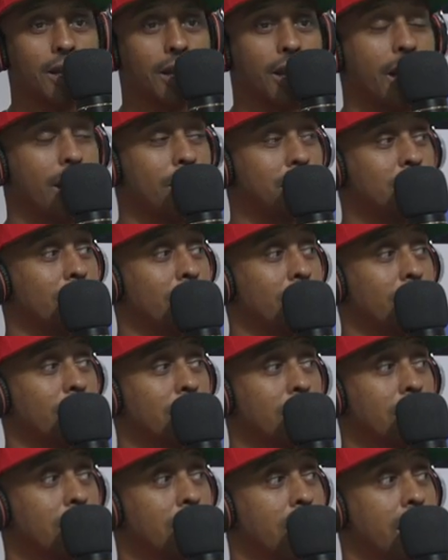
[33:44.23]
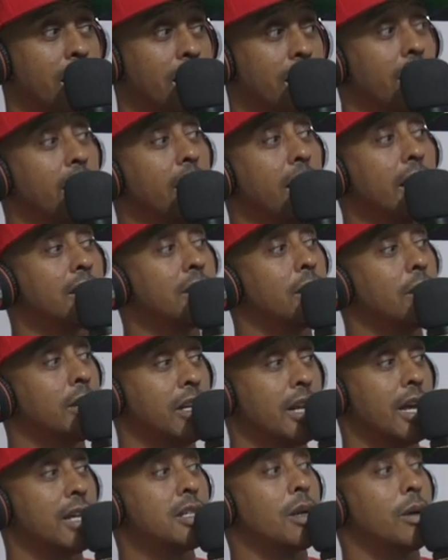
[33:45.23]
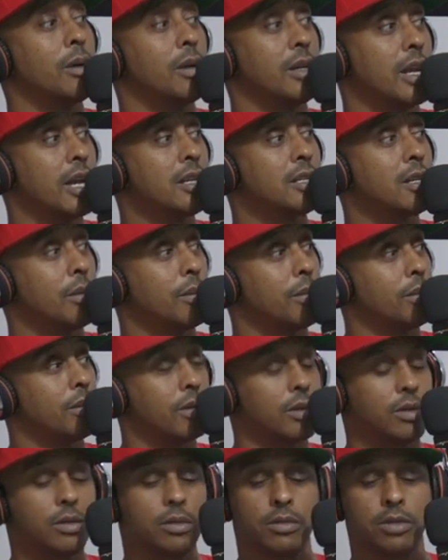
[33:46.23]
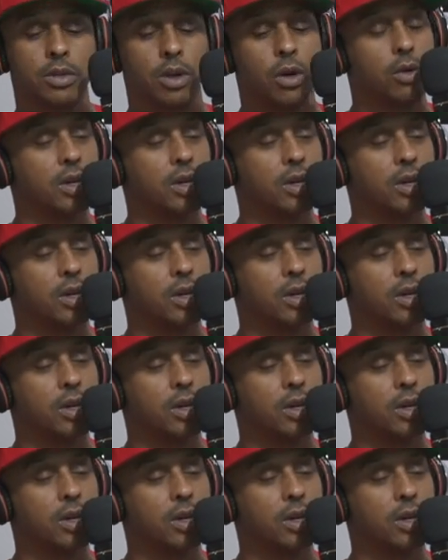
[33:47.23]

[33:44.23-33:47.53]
it. Now I, and, and, that's they a, get comfortable. don't a, get comfortable in your don't